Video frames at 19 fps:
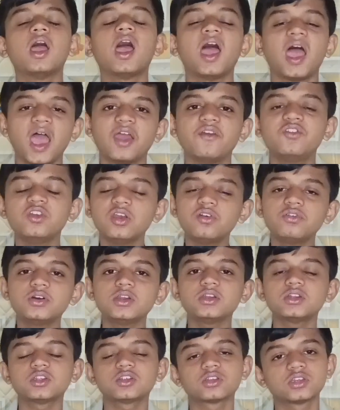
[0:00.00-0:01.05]
have you
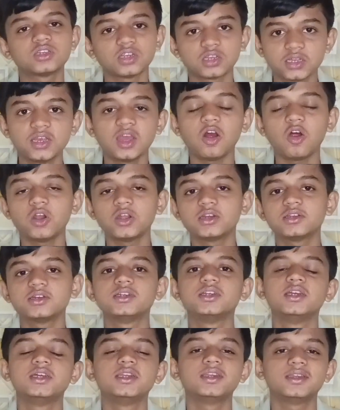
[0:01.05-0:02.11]
ever thought
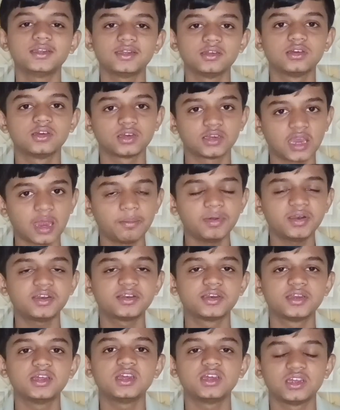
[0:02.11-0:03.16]
in
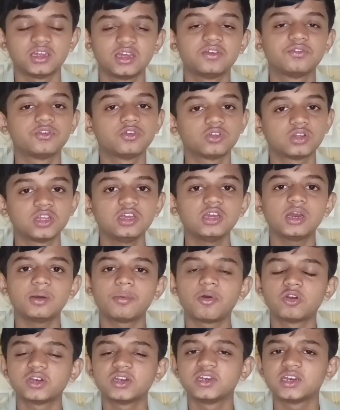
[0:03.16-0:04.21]
chemistry? If you think
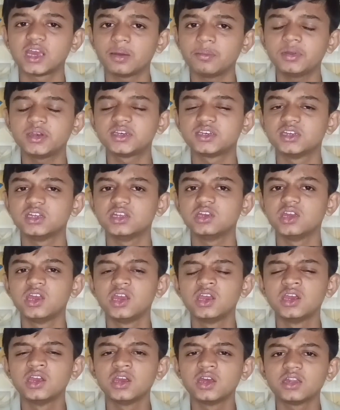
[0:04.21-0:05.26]
about in chemistry,
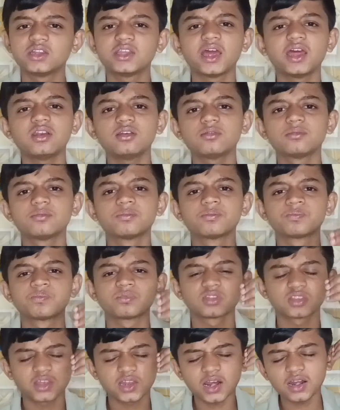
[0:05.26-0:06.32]
then
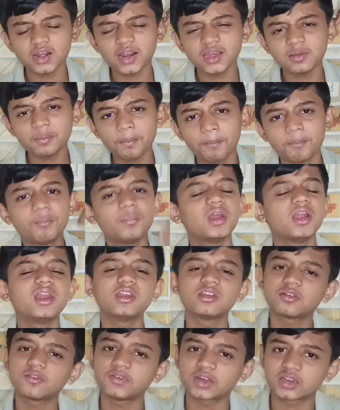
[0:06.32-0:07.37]
there are like
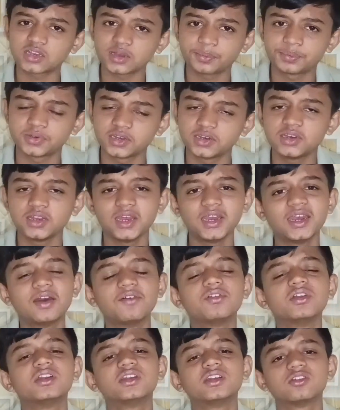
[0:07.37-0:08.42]
millions of exceptions in
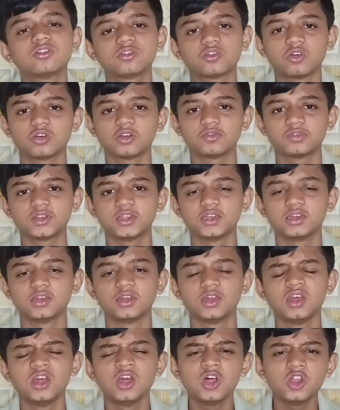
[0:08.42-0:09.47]
every sort of thing.
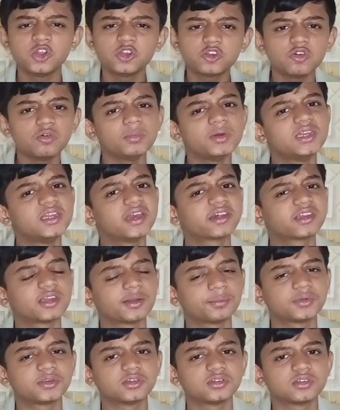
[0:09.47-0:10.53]
So many
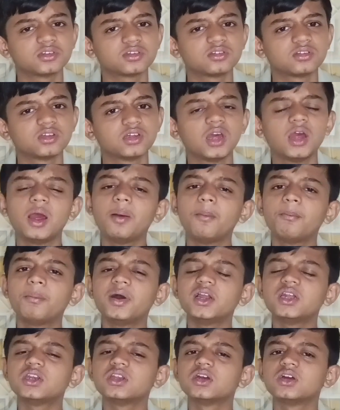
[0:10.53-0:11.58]
exceptions.
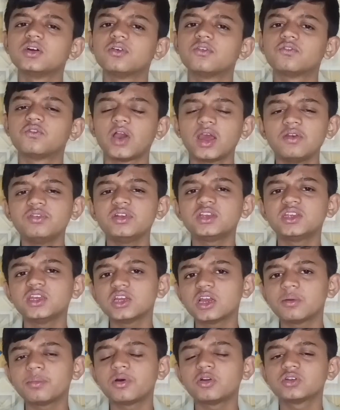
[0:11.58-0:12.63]
But while we
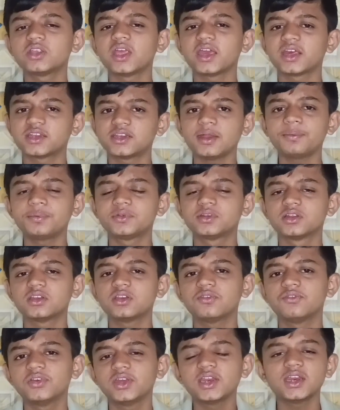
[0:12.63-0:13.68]
think about the
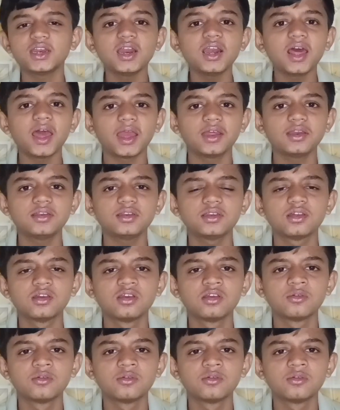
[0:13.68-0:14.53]
exceptions, we realize